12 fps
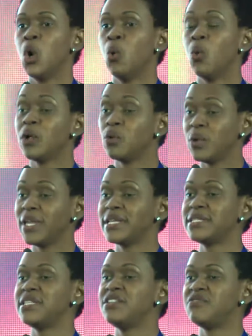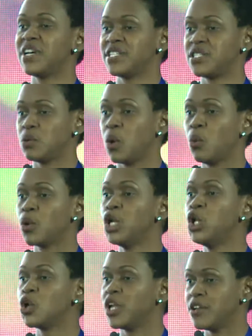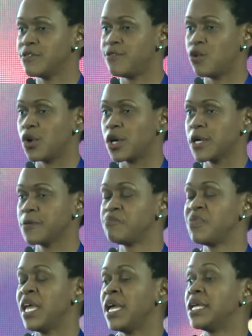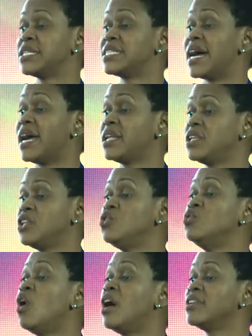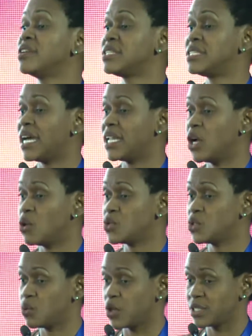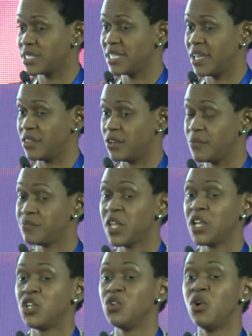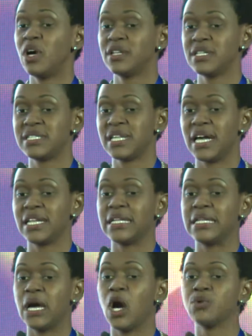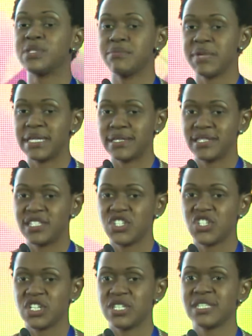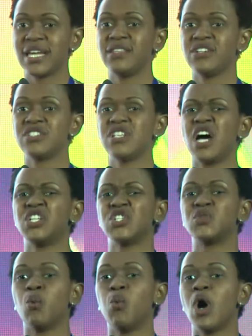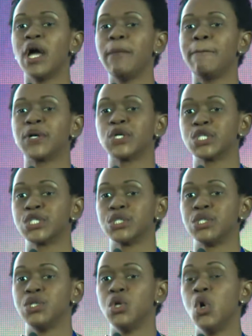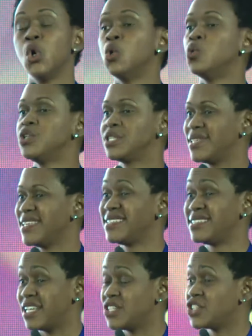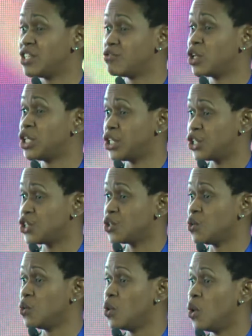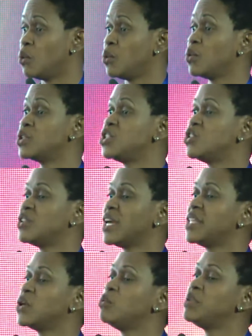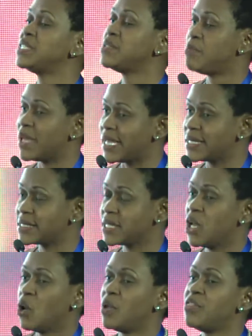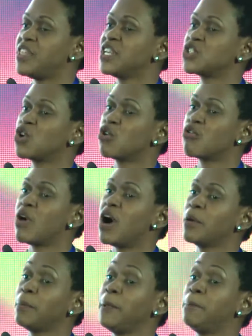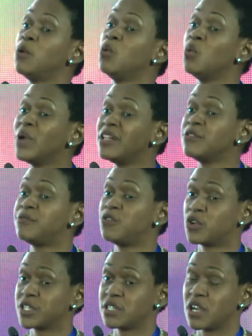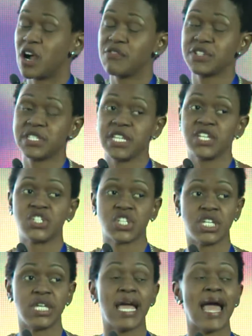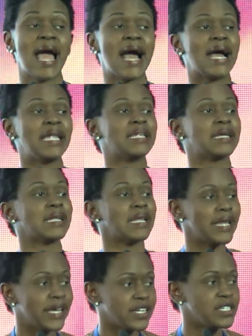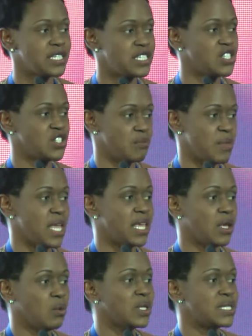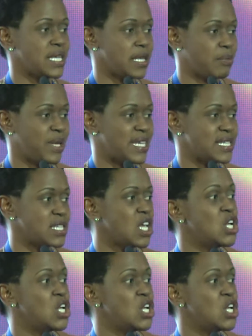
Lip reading: What we as the investor, what we're looking for is that you understand how to work together, you understand how to make decisions, and there's not just one person who is essentially running the show. We want to know that there will be debate. When things go wrong, people will force the conversation, and clear decision making will take place.